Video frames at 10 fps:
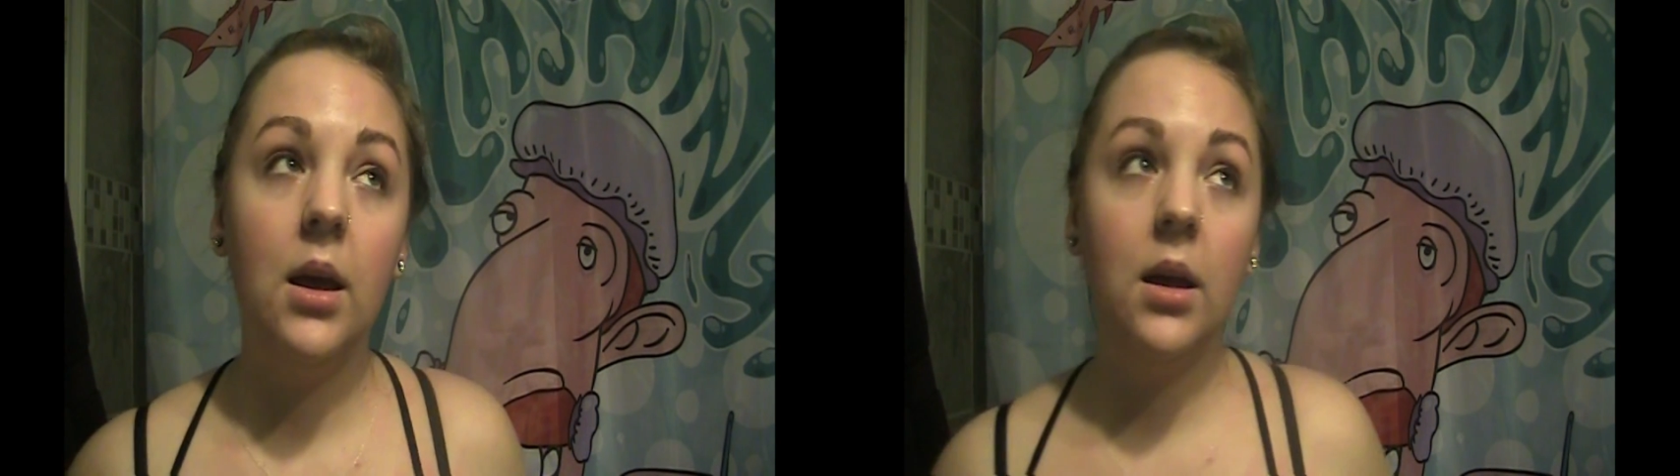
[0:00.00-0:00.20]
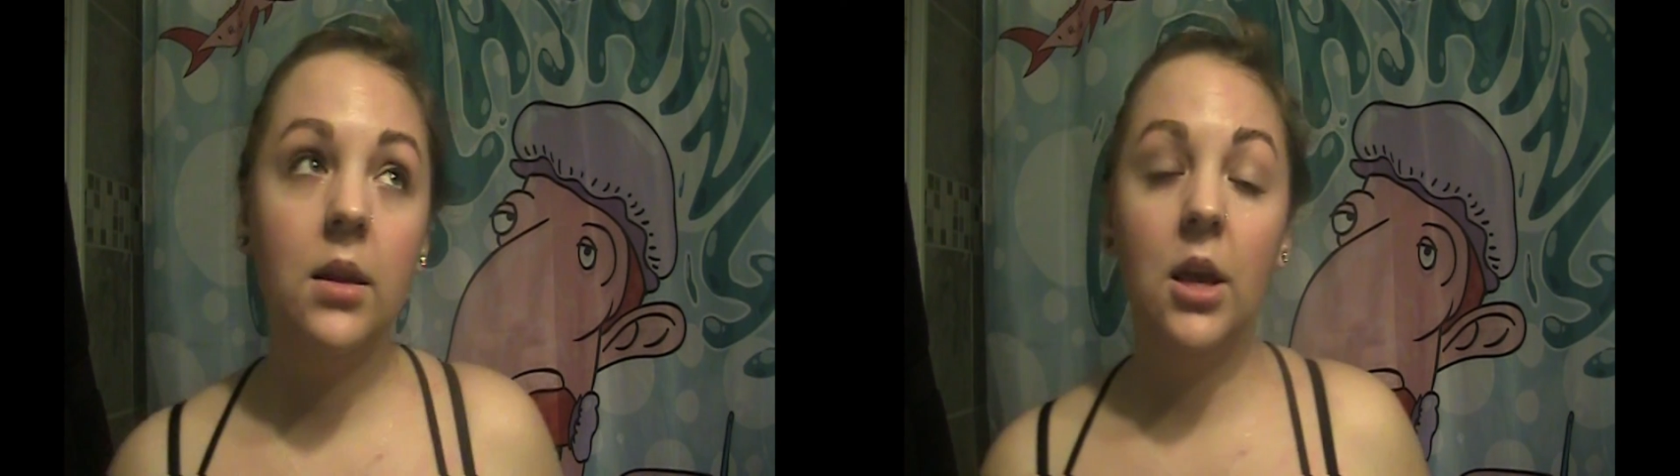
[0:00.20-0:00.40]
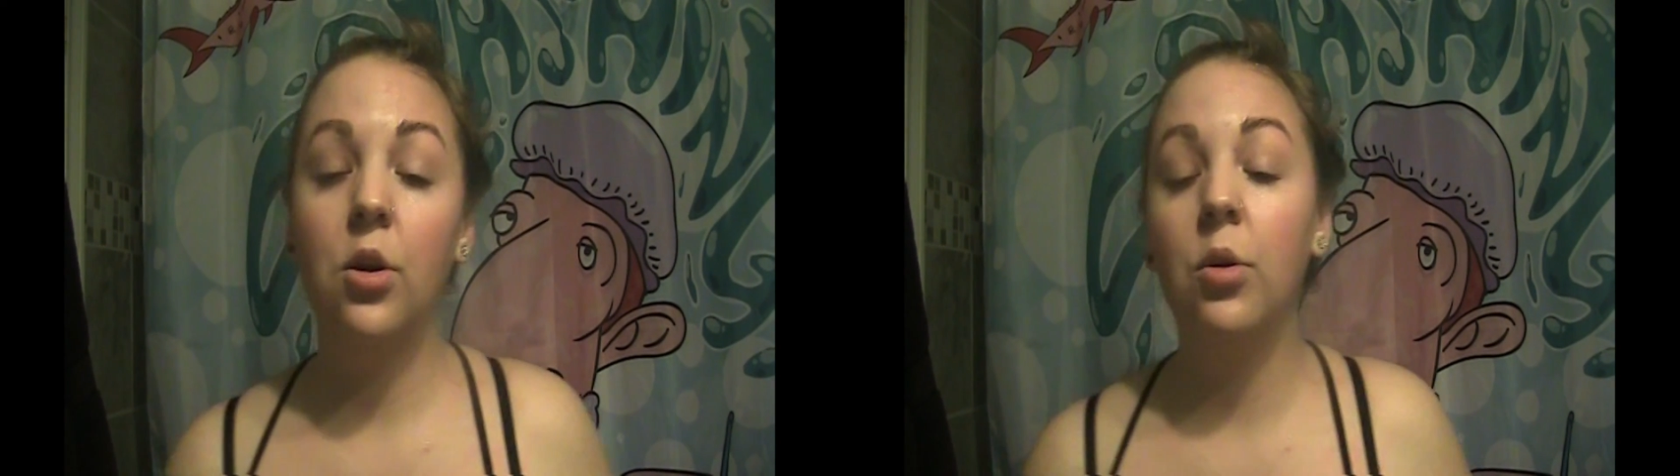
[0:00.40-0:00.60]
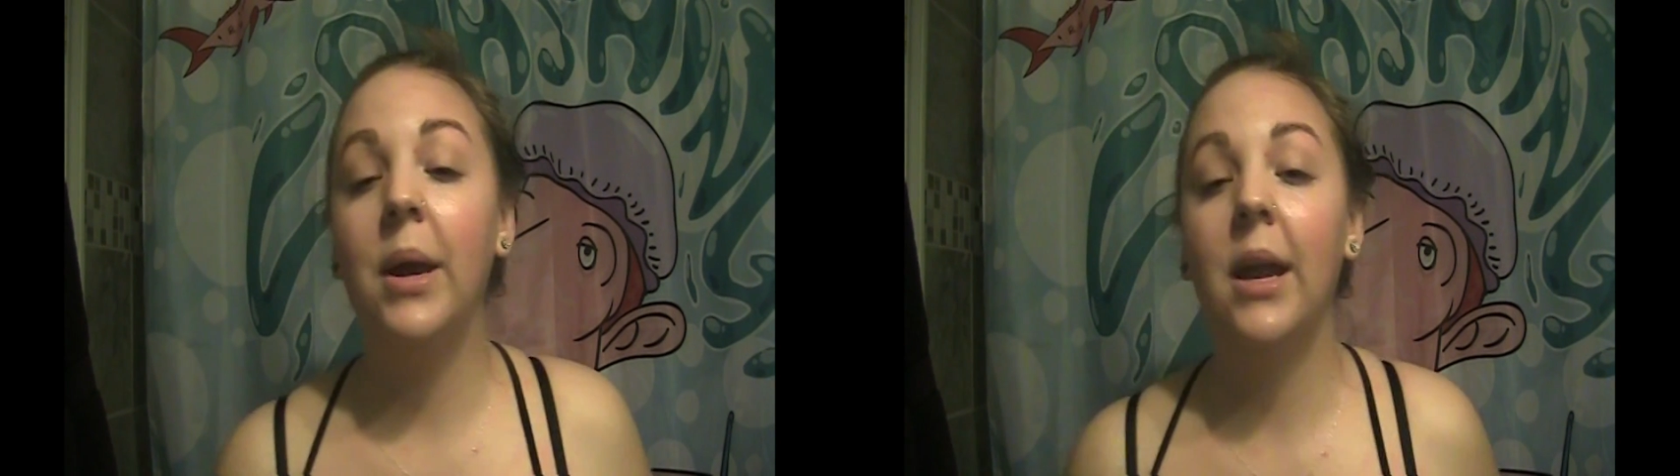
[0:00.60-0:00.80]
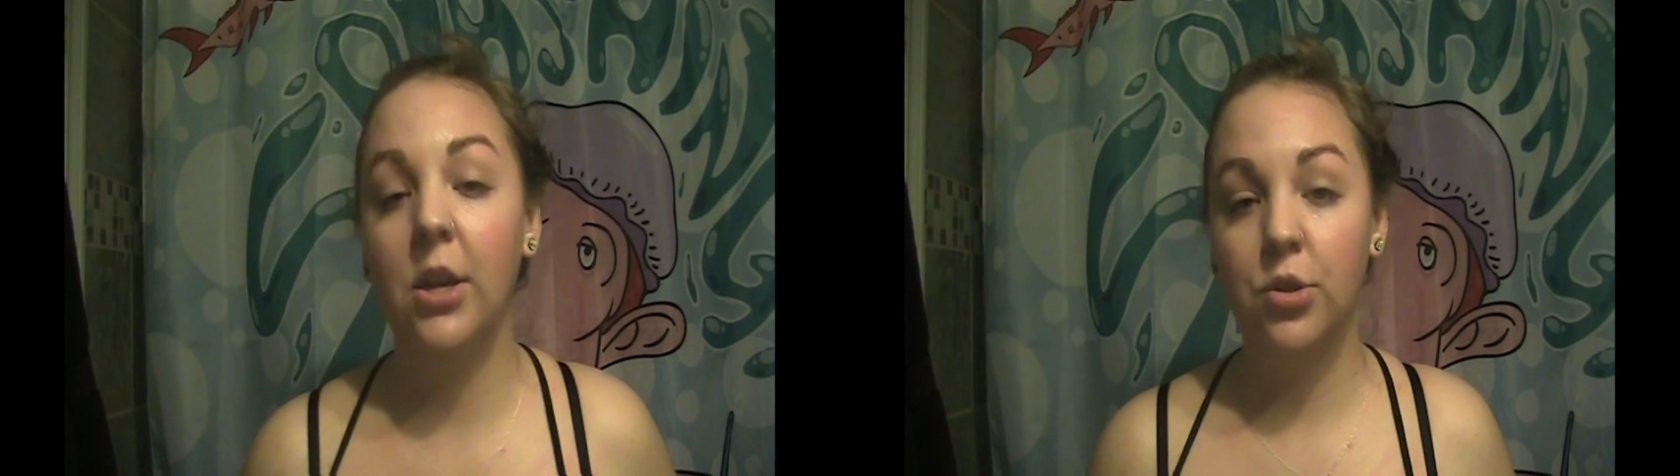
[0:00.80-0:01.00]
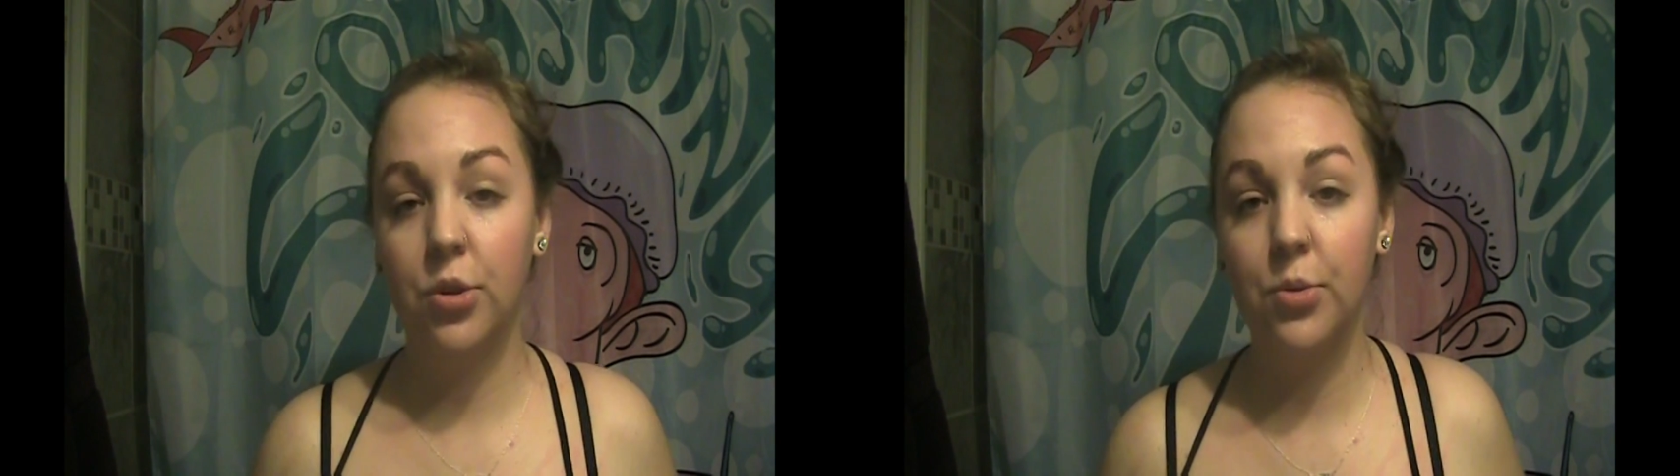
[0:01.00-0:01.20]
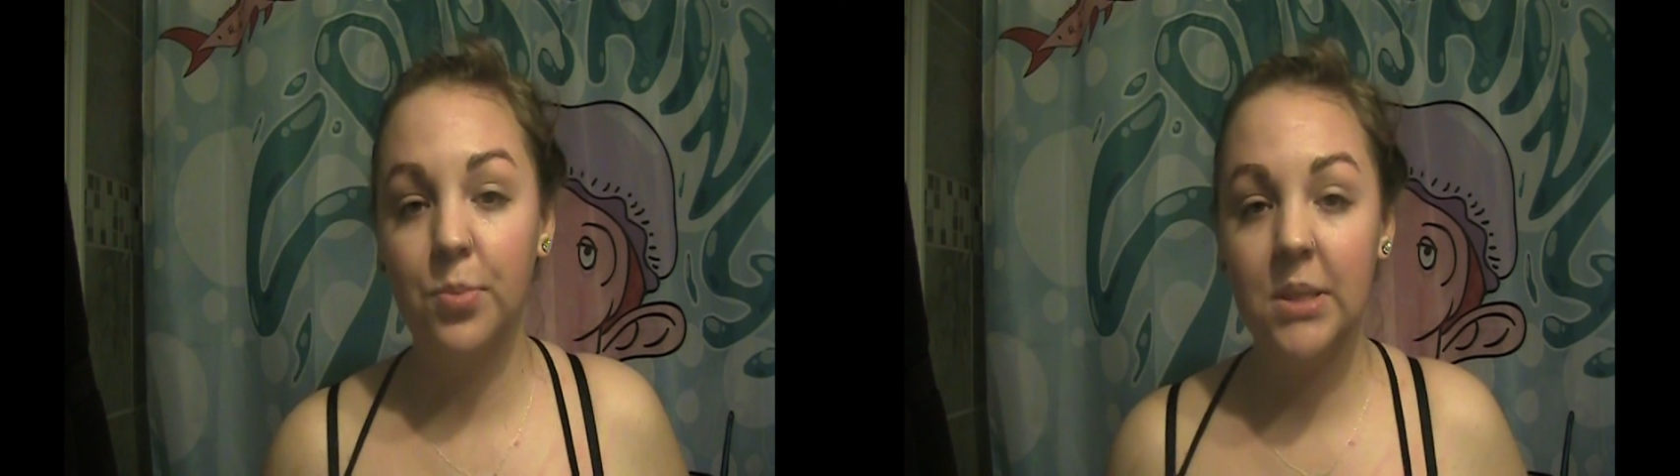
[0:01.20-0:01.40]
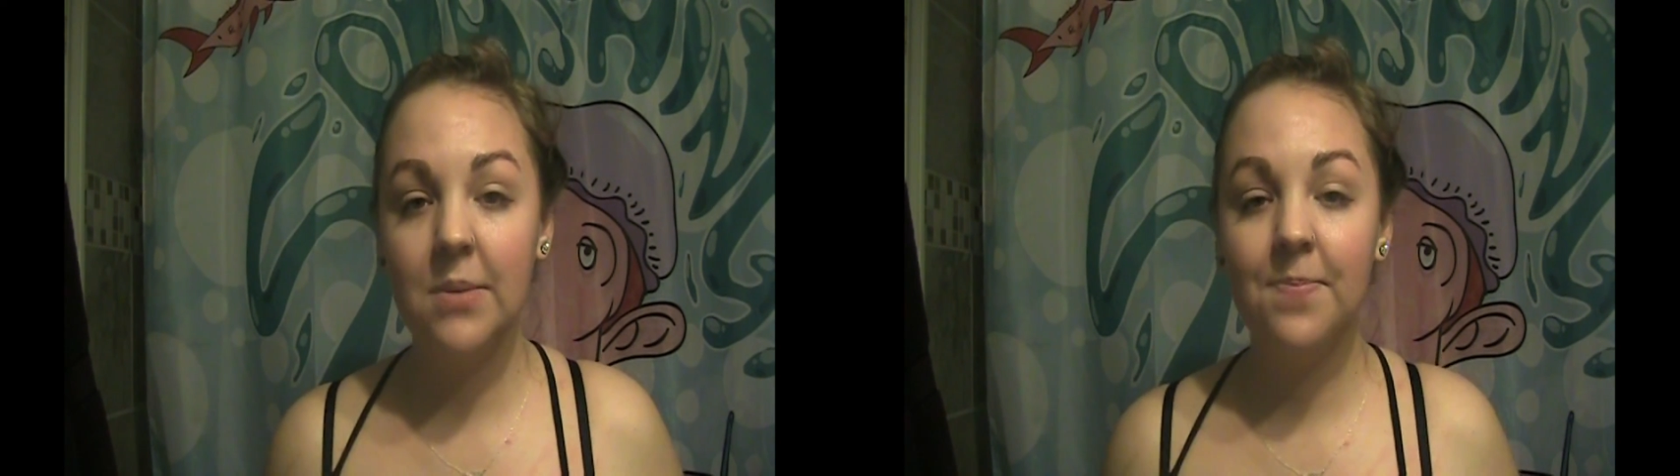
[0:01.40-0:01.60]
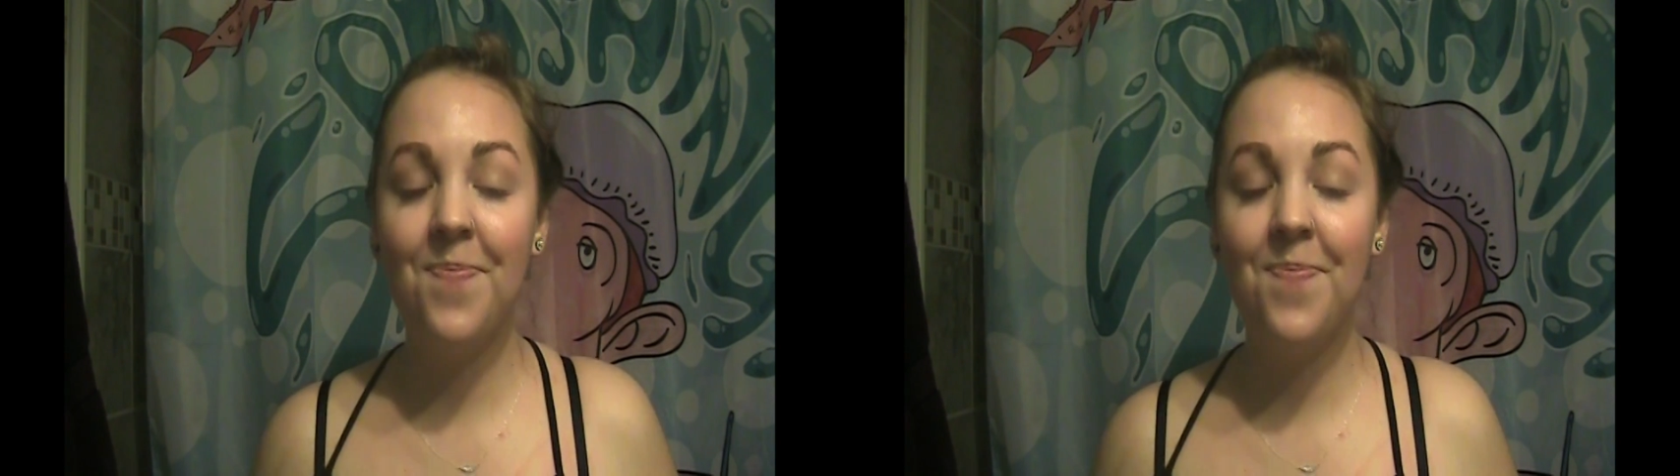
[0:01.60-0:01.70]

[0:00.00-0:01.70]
They go by age groups.